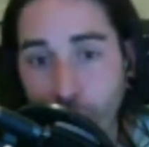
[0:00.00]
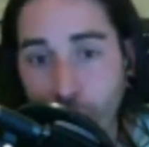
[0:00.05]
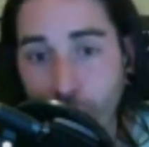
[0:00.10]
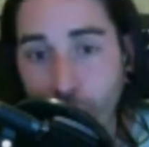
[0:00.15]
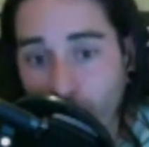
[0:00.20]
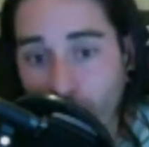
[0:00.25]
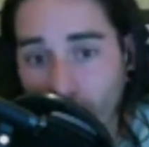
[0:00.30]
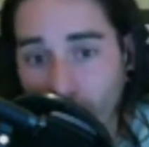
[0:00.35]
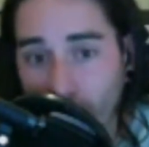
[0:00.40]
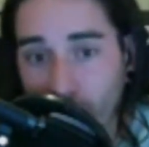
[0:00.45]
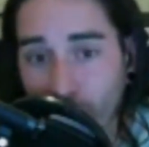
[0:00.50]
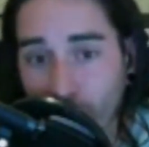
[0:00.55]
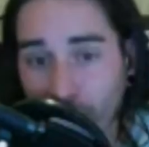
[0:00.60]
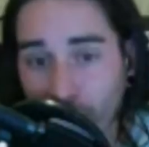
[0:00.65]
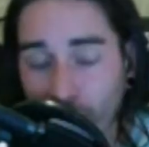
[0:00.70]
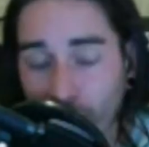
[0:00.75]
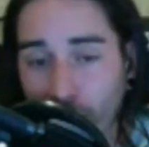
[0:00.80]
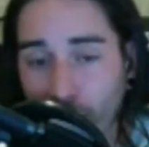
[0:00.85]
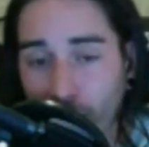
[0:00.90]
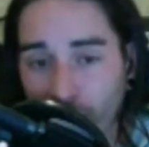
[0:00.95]
you guys
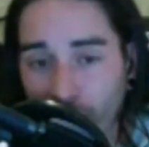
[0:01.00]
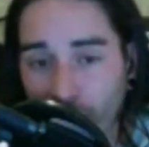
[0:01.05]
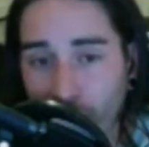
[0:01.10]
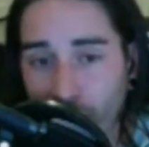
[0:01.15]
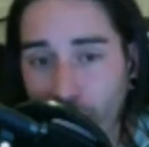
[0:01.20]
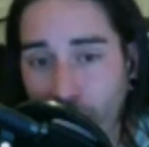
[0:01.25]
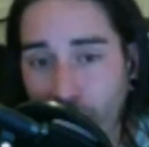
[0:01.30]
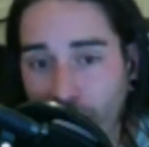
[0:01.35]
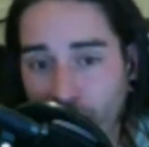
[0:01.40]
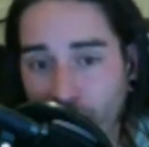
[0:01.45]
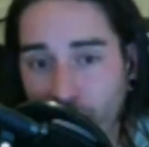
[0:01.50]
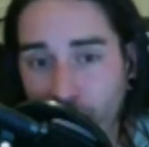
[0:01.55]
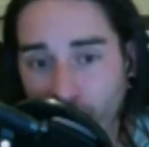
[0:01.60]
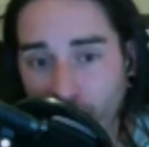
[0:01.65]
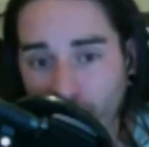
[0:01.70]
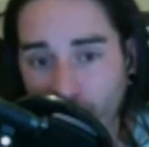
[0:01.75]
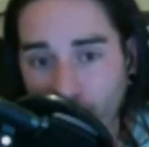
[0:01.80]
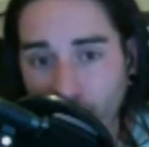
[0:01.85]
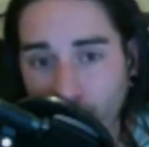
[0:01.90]
ever have a chance